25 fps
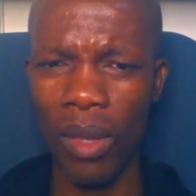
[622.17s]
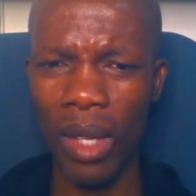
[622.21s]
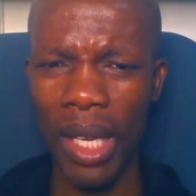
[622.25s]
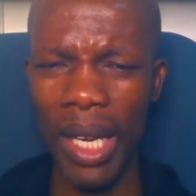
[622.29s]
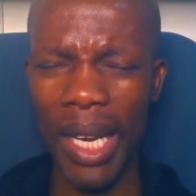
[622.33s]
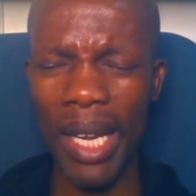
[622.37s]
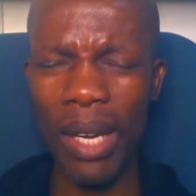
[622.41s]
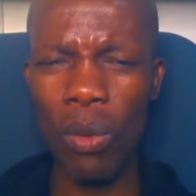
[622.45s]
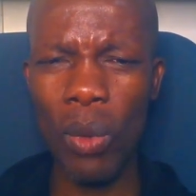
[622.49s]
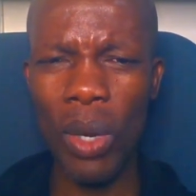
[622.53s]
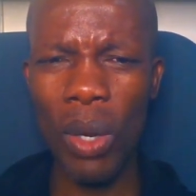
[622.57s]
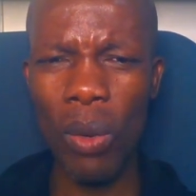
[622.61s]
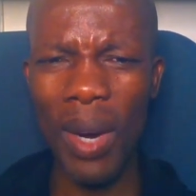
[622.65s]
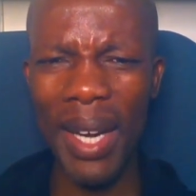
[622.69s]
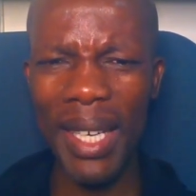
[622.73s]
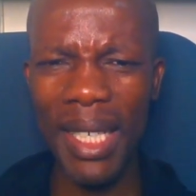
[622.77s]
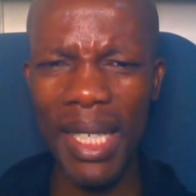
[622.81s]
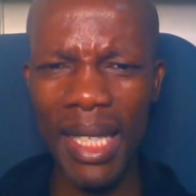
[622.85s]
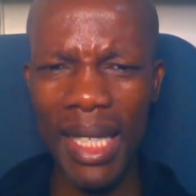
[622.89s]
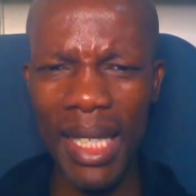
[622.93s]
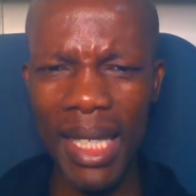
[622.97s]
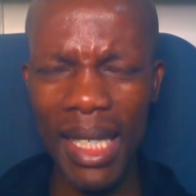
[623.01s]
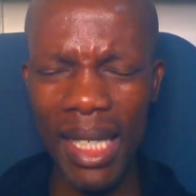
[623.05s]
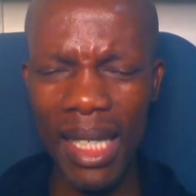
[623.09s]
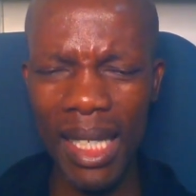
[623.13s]
And we want
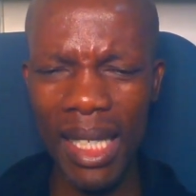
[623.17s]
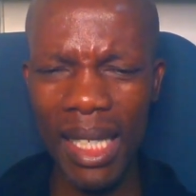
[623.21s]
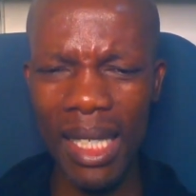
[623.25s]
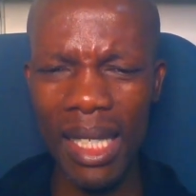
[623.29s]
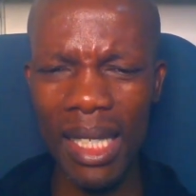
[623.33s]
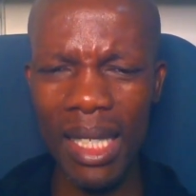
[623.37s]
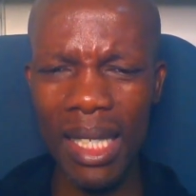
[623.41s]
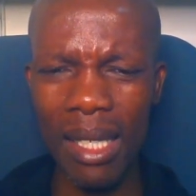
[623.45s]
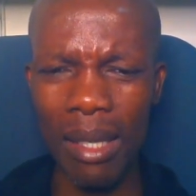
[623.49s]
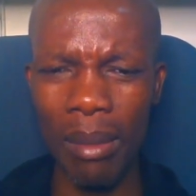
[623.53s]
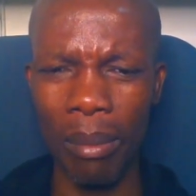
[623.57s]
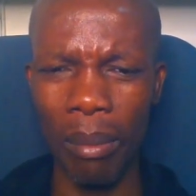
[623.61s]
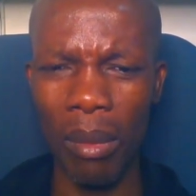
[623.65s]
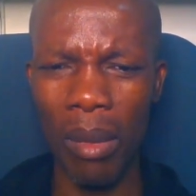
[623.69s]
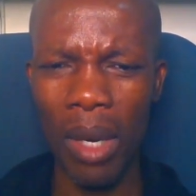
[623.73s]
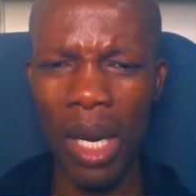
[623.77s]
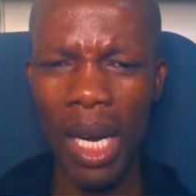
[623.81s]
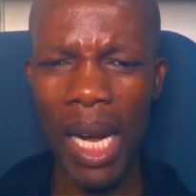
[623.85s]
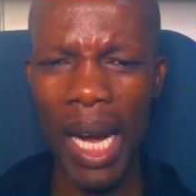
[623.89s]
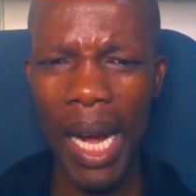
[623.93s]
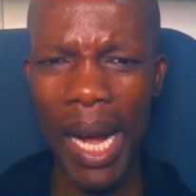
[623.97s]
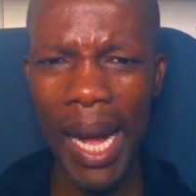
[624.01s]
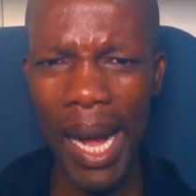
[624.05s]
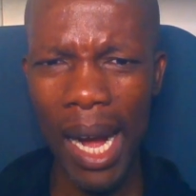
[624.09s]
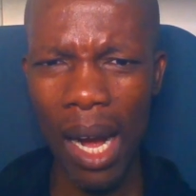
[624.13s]
this system
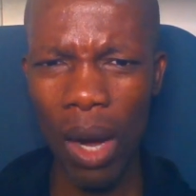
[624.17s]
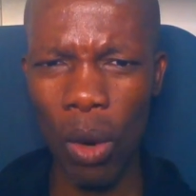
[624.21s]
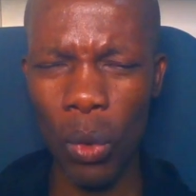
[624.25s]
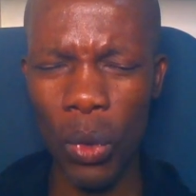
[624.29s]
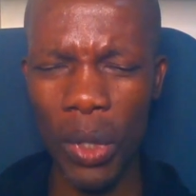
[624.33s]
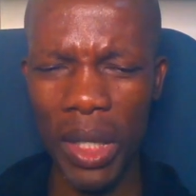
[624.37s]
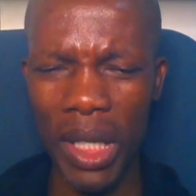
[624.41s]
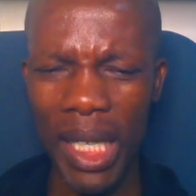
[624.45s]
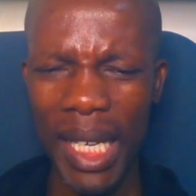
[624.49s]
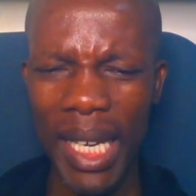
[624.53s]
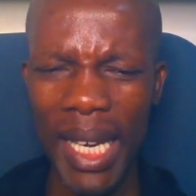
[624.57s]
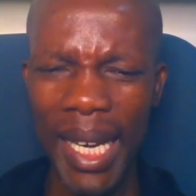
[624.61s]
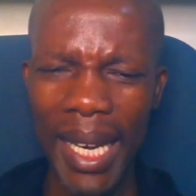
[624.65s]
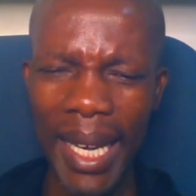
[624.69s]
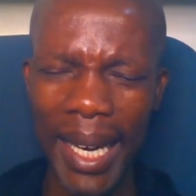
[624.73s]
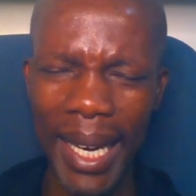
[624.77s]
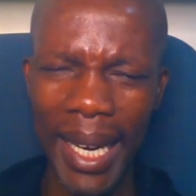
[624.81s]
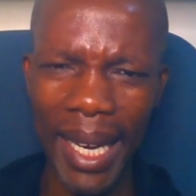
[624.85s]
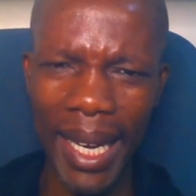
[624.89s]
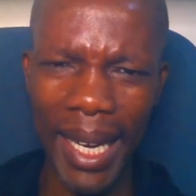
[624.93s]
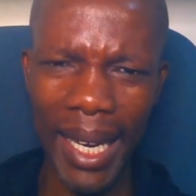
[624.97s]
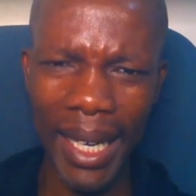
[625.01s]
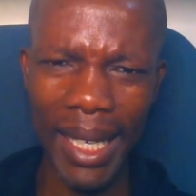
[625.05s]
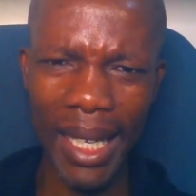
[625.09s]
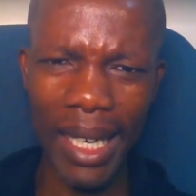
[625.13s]
out
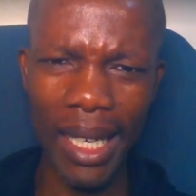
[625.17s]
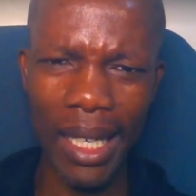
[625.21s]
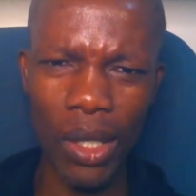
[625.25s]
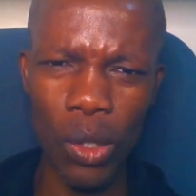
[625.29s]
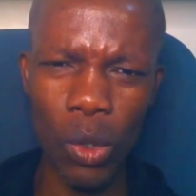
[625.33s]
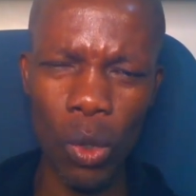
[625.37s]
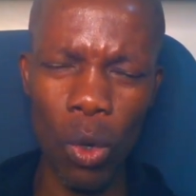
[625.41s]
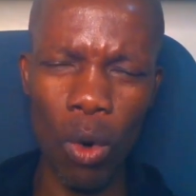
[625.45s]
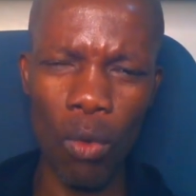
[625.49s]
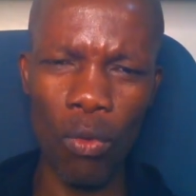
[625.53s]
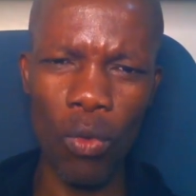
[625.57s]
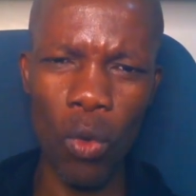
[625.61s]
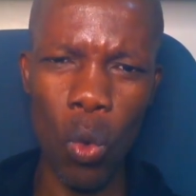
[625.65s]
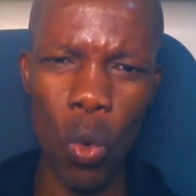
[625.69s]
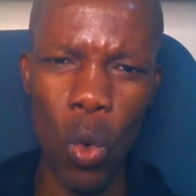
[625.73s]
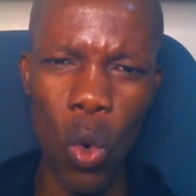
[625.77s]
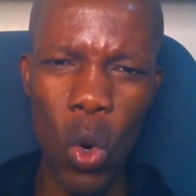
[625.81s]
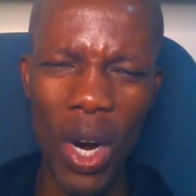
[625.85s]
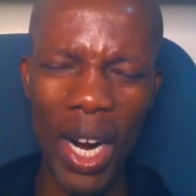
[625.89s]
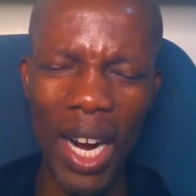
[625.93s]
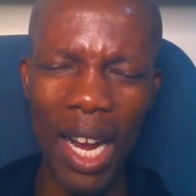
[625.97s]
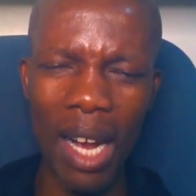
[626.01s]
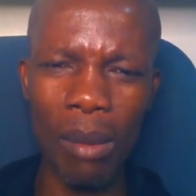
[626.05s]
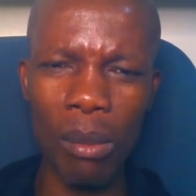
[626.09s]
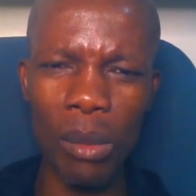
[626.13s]
regardless of who
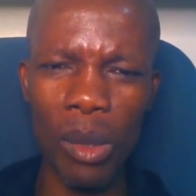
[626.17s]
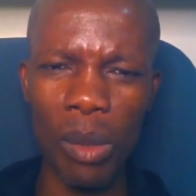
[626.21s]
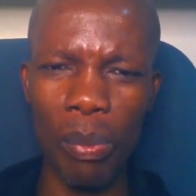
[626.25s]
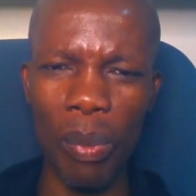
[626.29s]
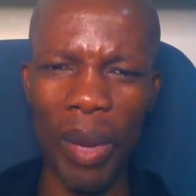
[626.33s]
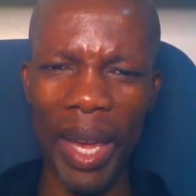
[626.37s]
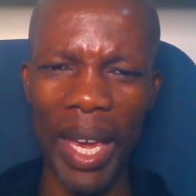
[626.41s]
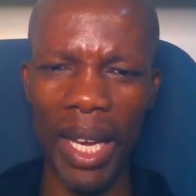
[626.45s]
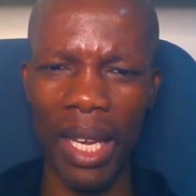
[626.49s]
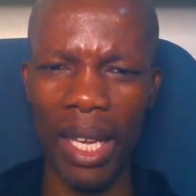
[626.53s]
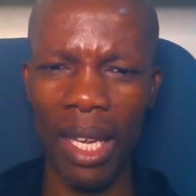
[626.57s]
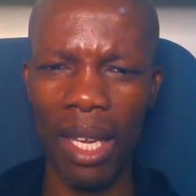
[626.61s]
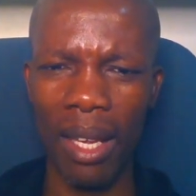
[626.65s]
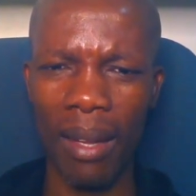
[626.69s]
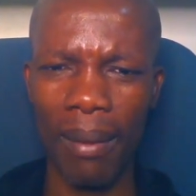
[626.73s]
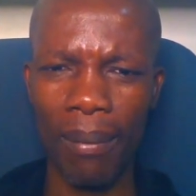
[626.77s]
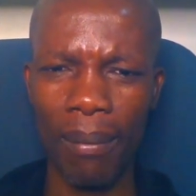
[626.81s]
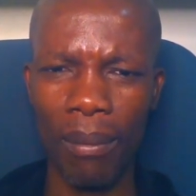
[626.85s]
comes back